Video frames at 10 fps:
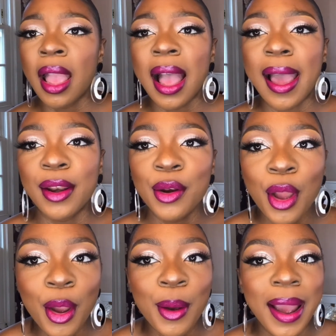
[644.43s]

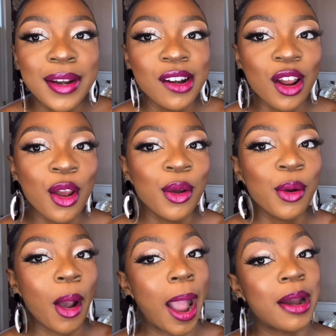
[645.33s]
I don't know
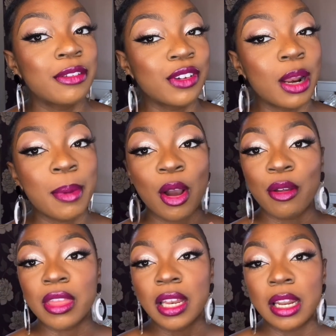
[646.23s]
how I feel
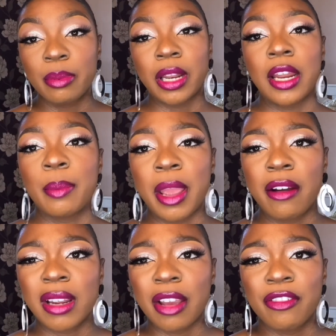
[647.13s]
about the lip liner
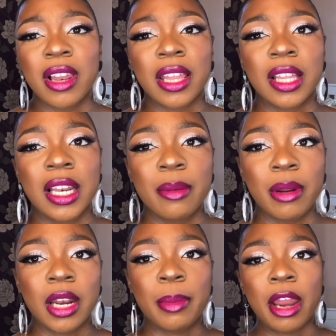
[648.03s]
pairing. I feel like the lip
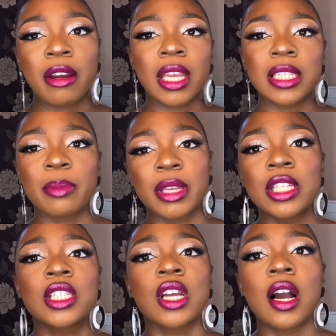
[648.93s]
liner pairing is a
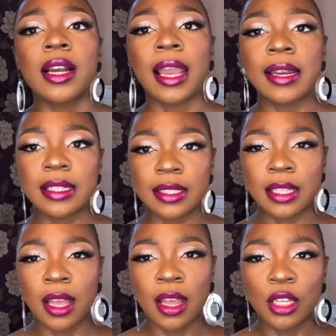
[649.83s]
bit dark and it's
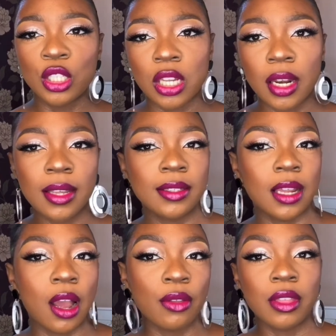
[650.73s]
dulling
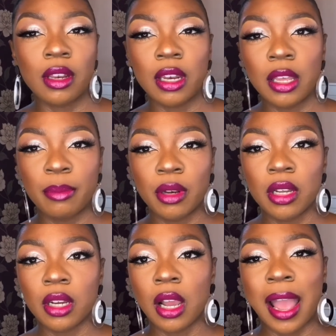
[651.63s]
down the lip
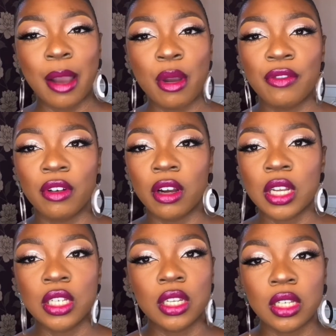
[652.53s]
look. However,
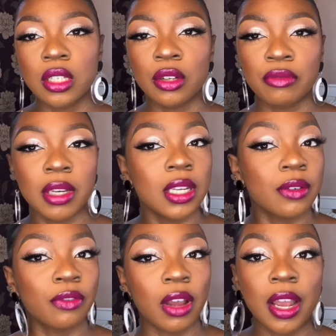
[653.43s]
it does look really
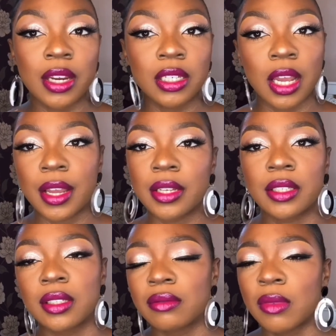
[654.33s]
defined,
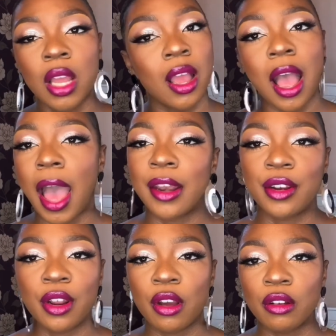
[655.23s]
and I don't
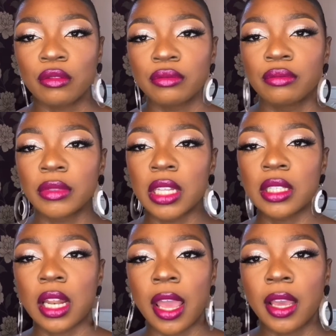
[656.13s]
know, it's
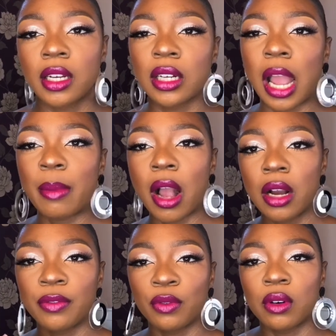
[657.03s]
like I'm
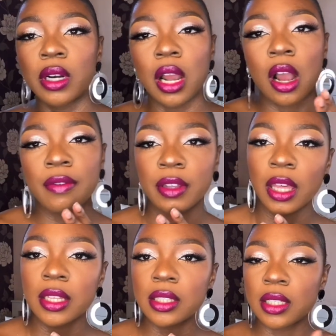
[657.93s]
half for it, half
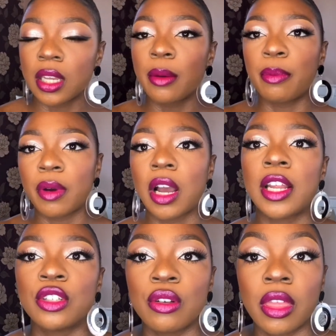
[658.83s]
against it, but I
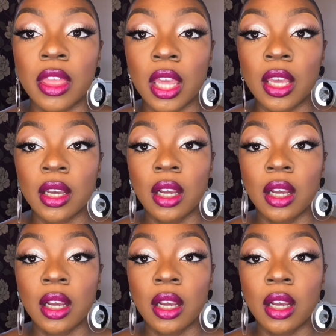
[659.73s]
do think